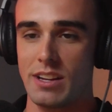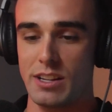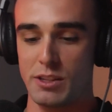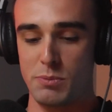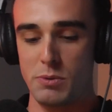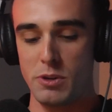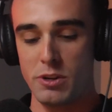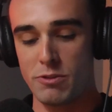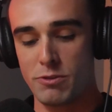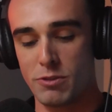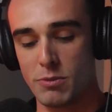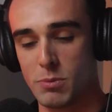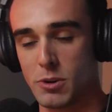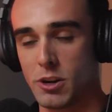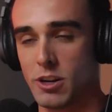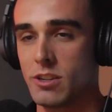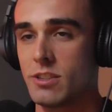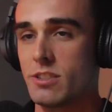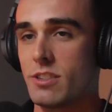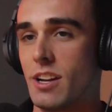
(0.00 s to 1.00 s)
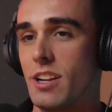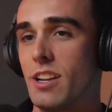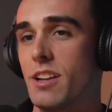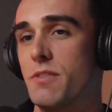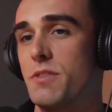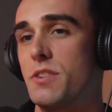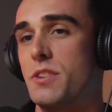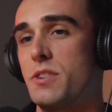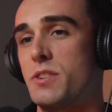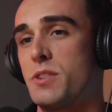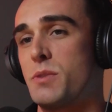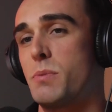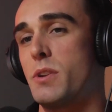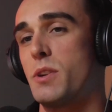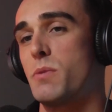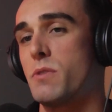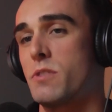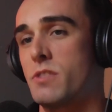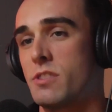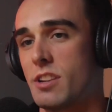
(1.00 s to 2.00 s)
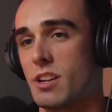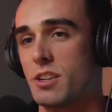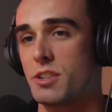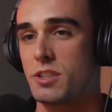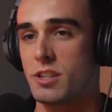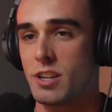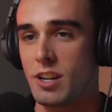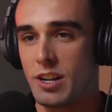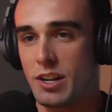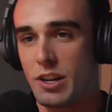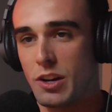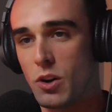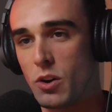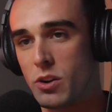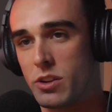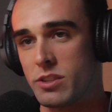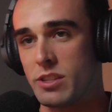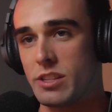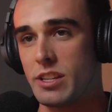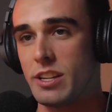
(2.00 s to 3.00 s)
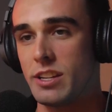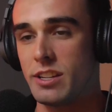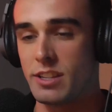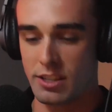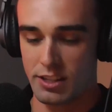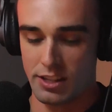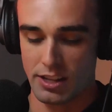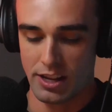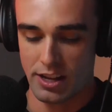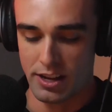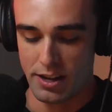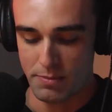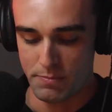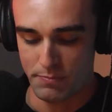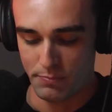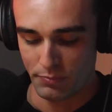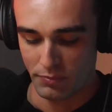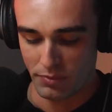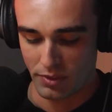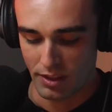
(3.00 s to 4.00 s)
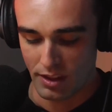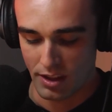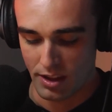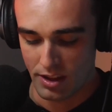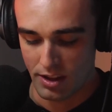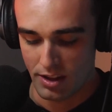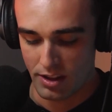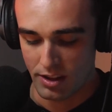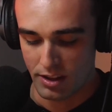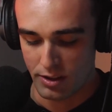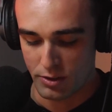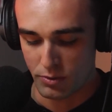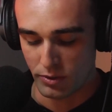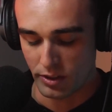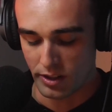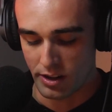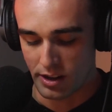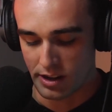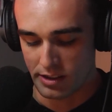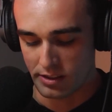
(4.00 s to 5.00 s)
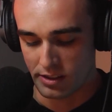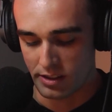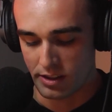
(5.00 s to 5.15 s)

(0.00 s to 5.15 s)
It's beautiful, bro. I love it. You speak with such honesty. It's really nice to